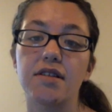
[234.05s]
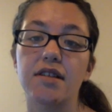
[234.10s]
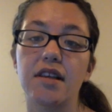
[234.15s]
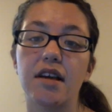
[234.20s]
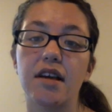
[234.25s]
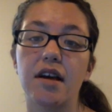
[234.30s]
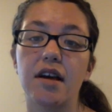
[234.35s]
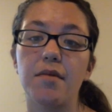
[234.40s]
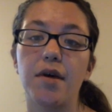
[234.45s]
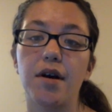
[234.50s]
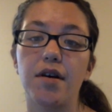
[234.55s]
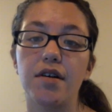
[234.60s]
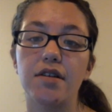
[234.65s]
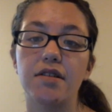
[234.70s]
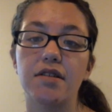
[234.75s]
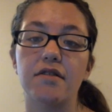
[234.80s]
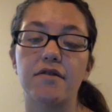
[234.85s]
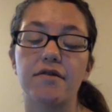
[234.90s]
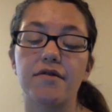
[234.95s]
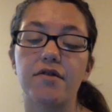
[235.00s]
they come out as
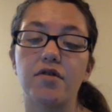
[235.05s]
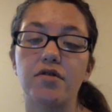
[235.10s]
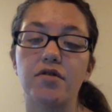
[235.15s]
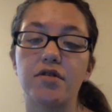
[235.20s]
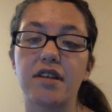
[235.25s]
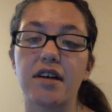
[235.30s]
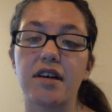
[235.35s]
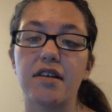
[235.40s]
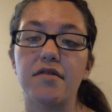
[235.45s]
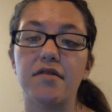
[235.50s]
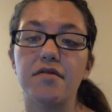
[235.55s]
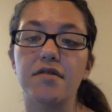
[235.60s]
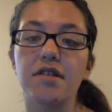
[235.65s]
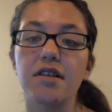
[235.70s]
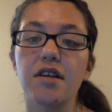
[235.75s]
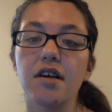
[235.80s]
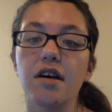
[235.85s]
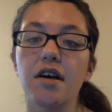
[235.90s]
their full selves.